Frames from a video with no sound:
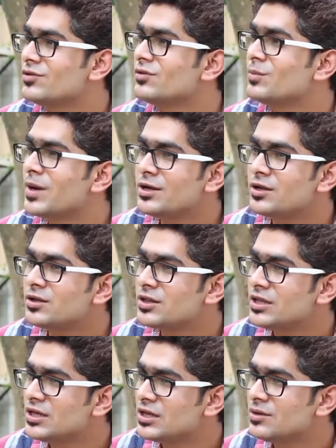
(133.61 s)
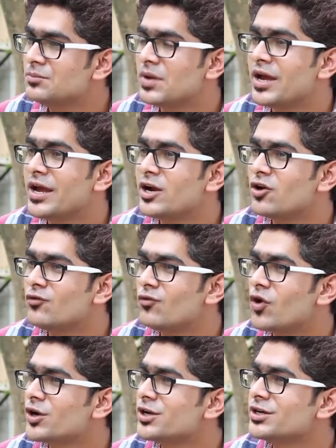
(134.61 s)
we met the head of
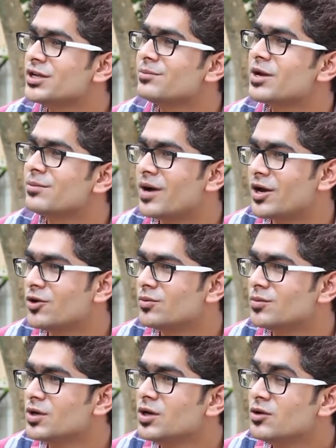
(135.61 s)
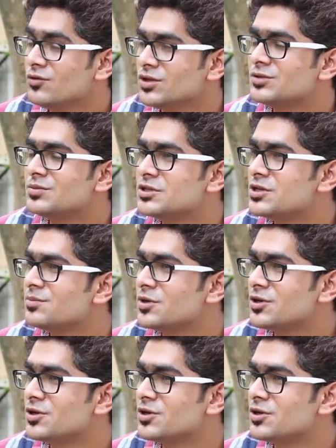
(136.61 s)
water team at Biome, which is Mr.